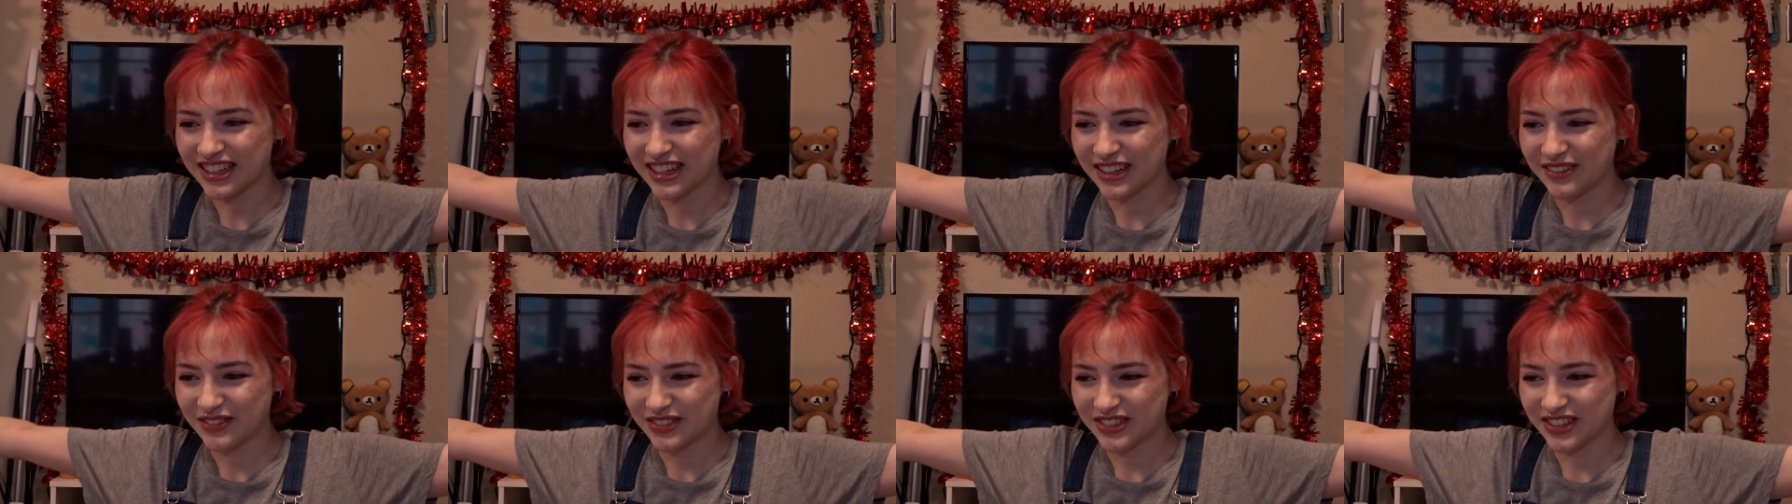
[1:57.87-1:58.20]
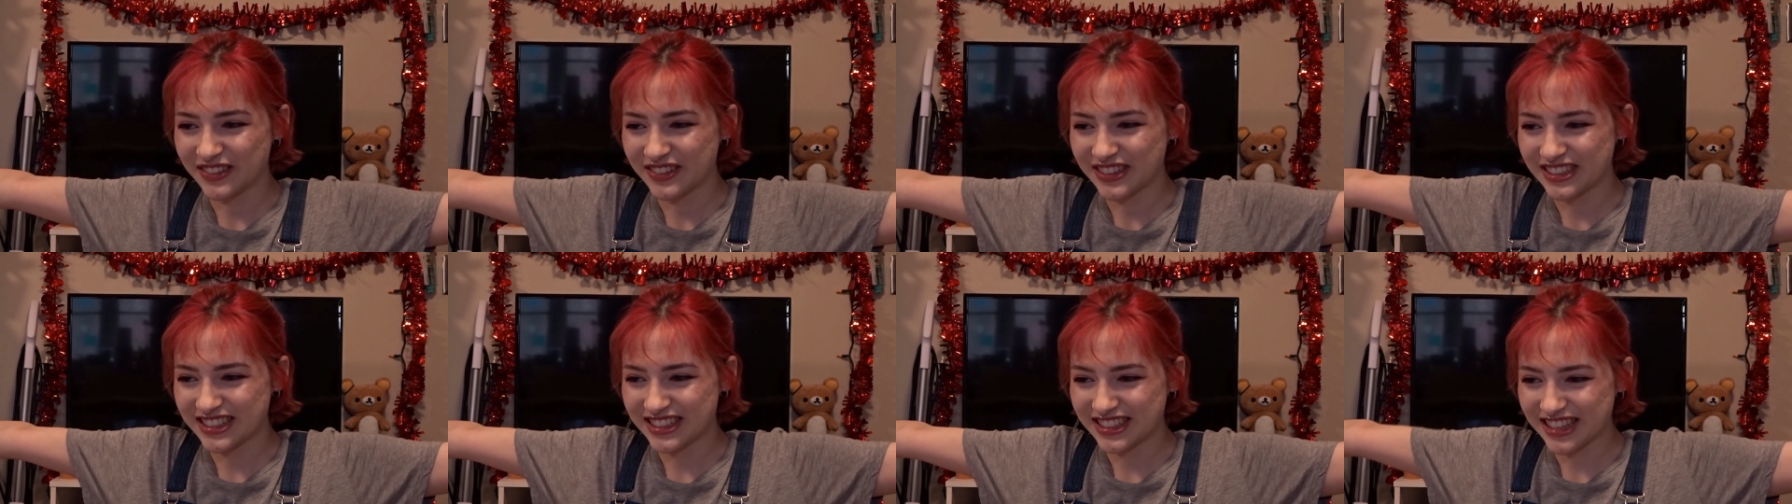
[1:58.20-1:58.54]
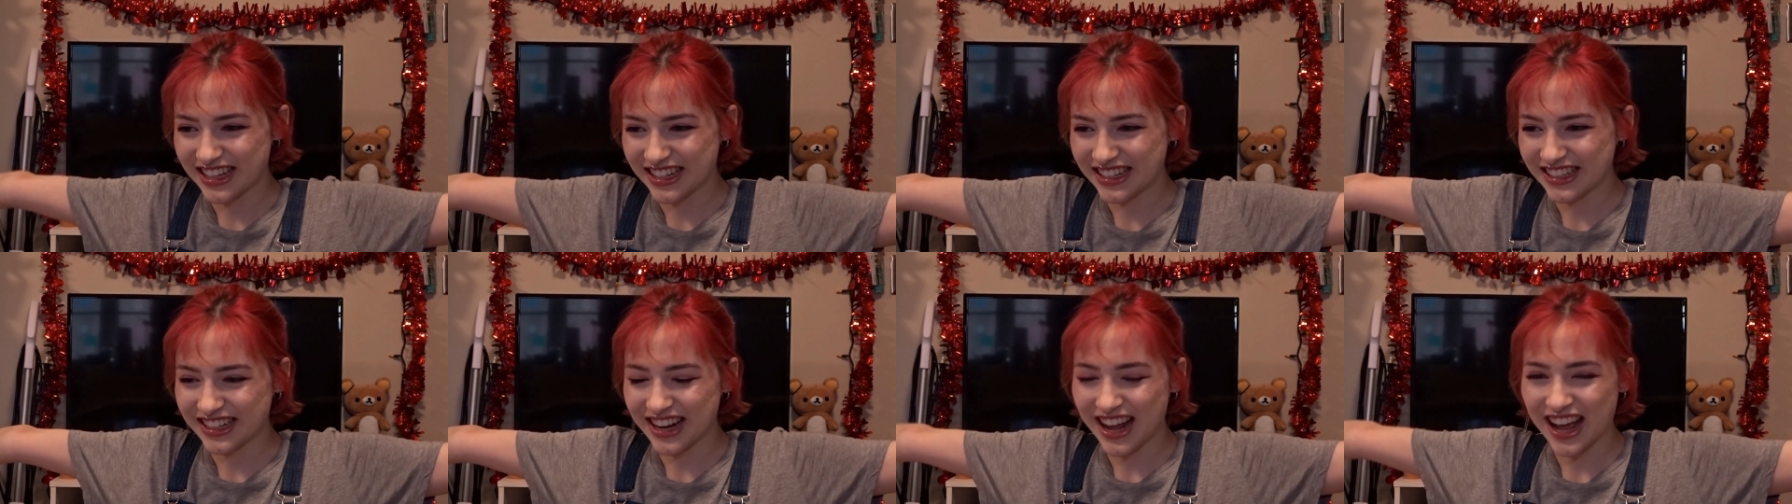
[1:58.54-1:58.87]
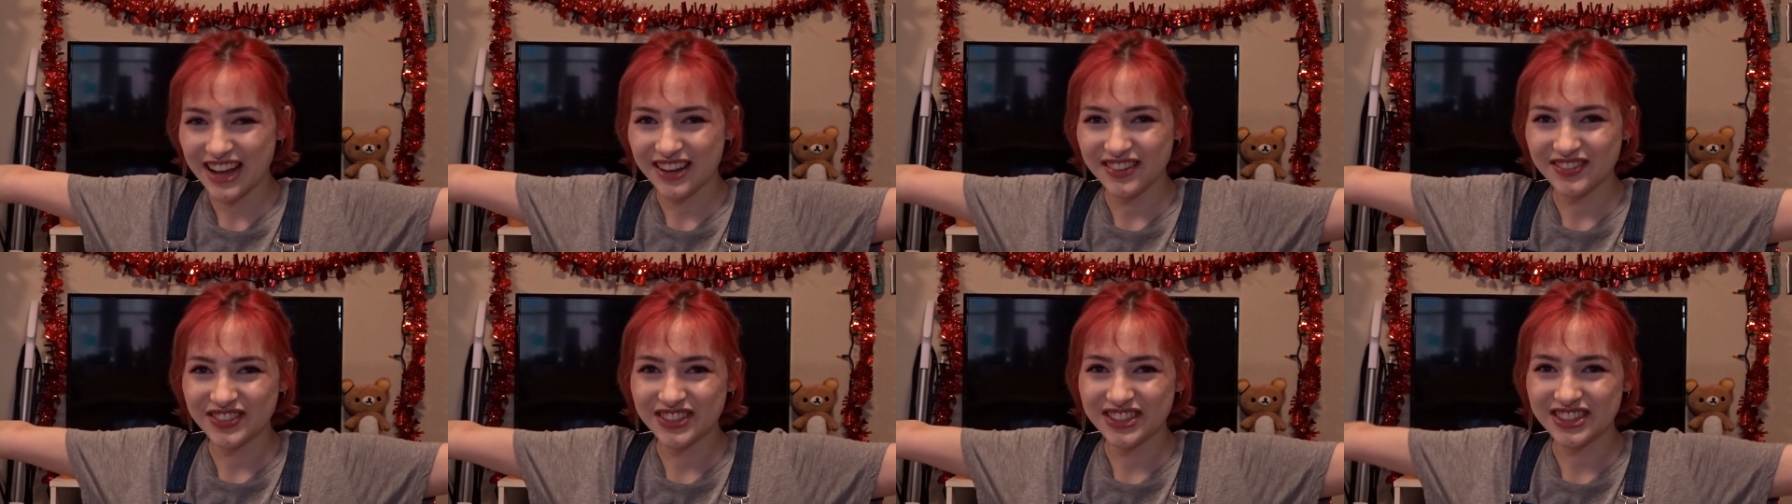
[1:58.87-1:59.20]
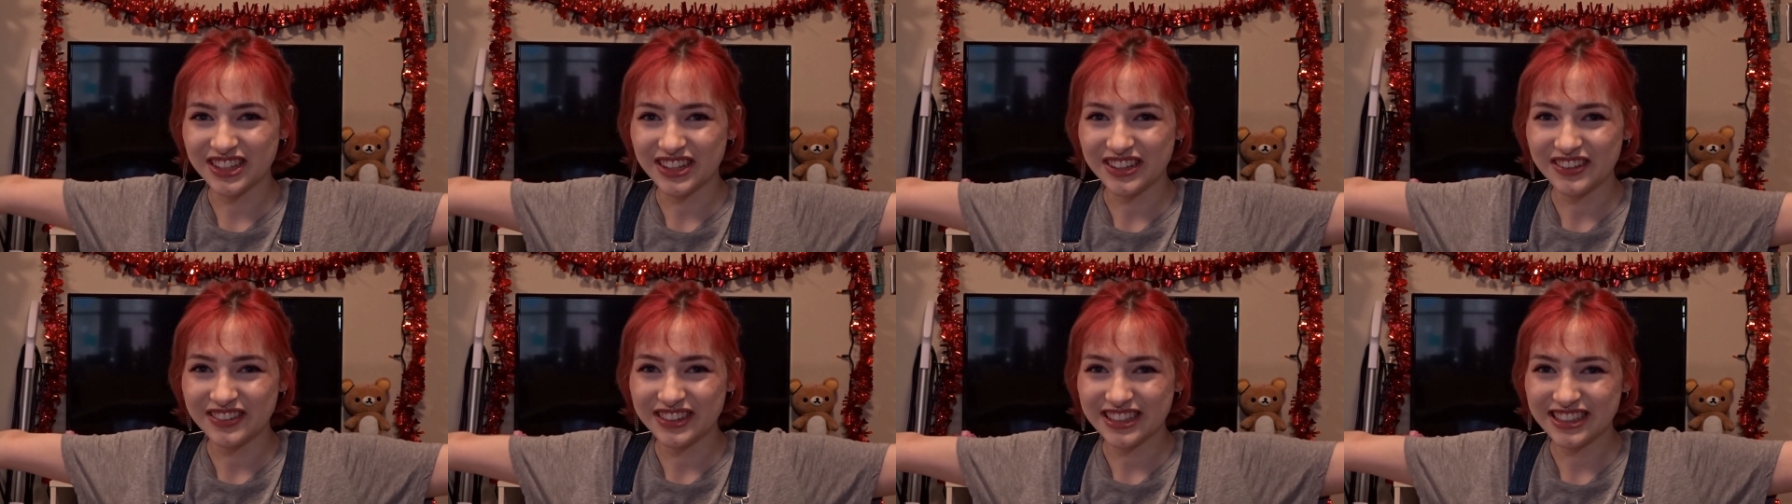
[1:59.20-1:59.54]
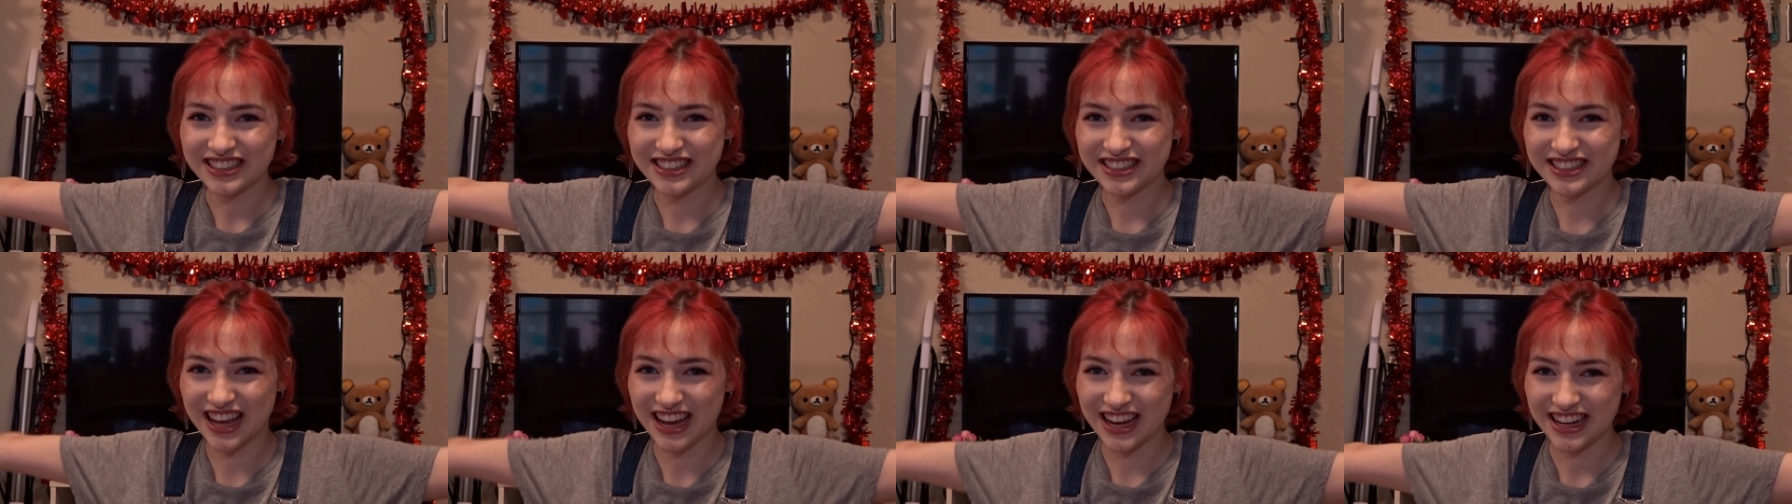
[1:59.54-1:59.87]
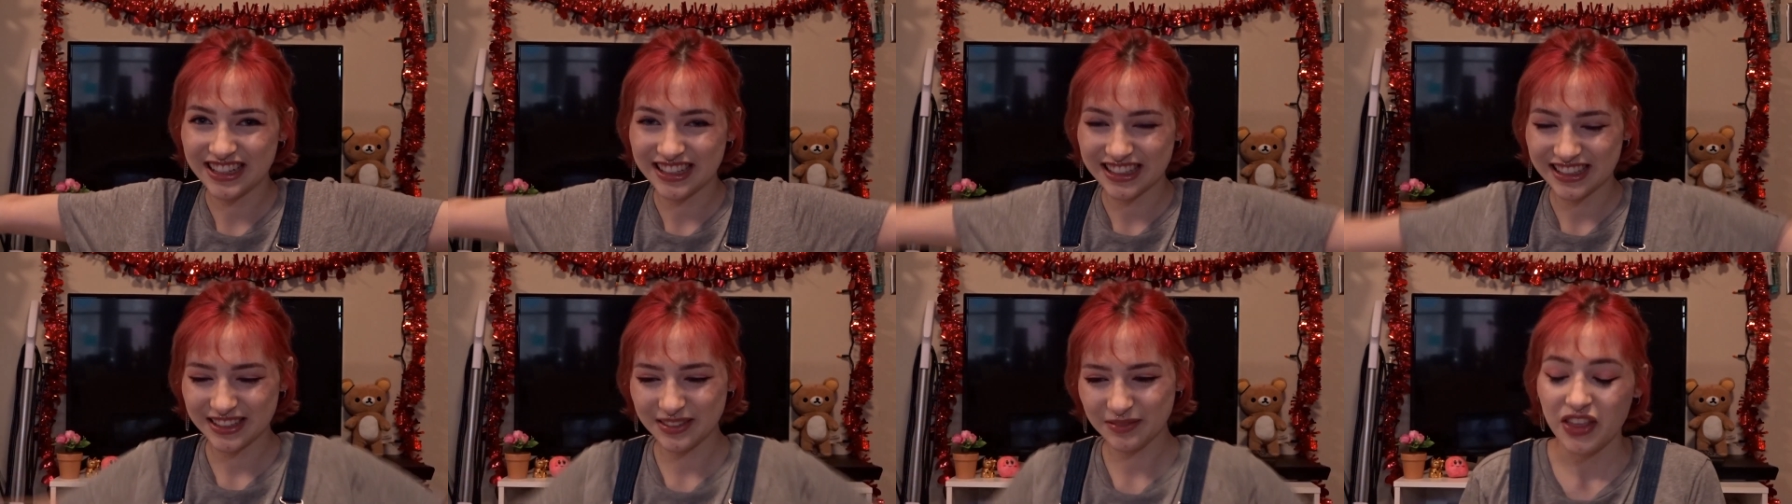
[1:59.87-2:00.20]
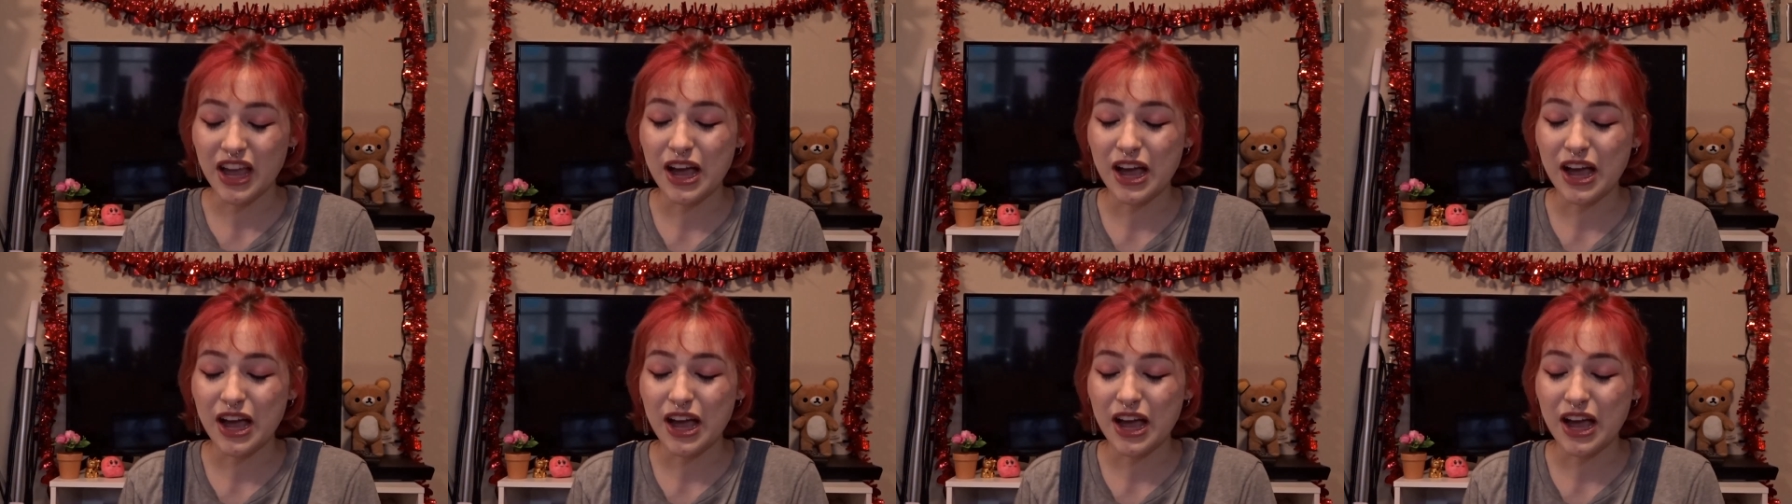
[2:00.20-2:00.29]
and I'm so excited. I am so excited.